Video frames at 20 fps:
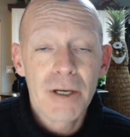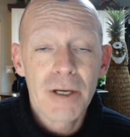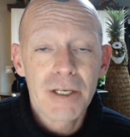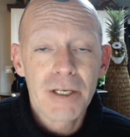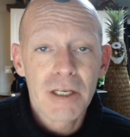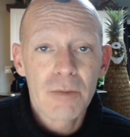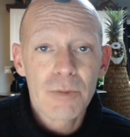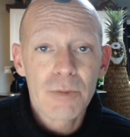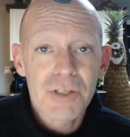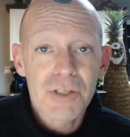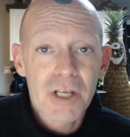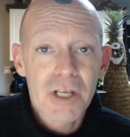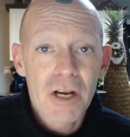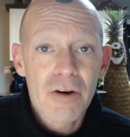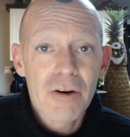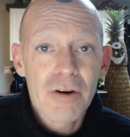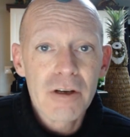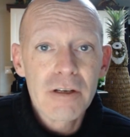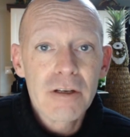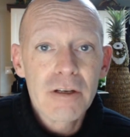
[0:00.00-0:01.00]
My name is
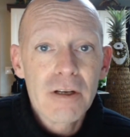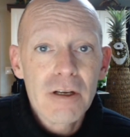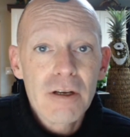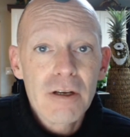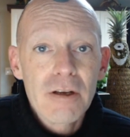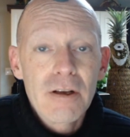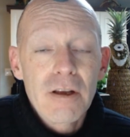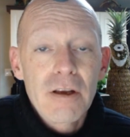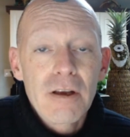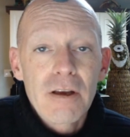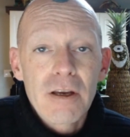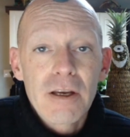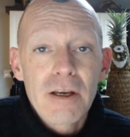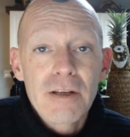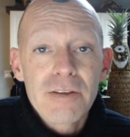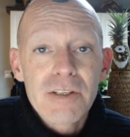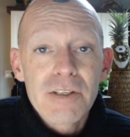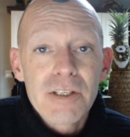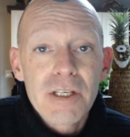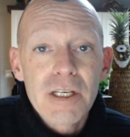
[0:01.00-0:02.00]
Garhen,
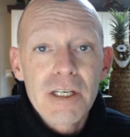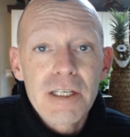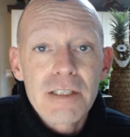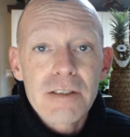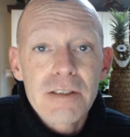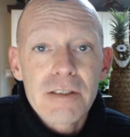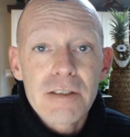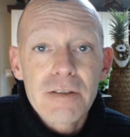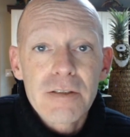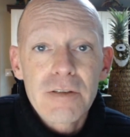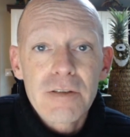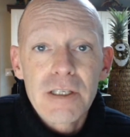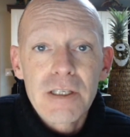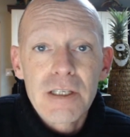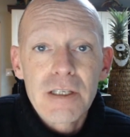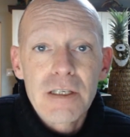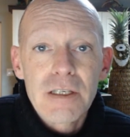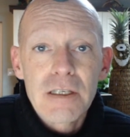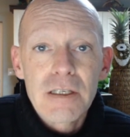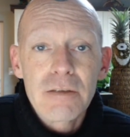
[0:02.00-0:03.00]
and tonight
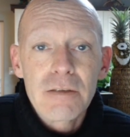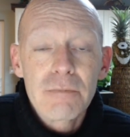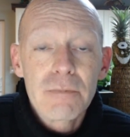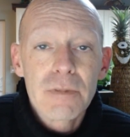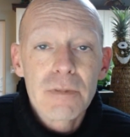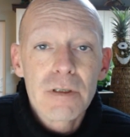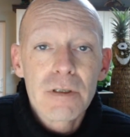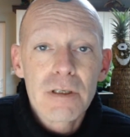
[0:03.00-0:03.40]
the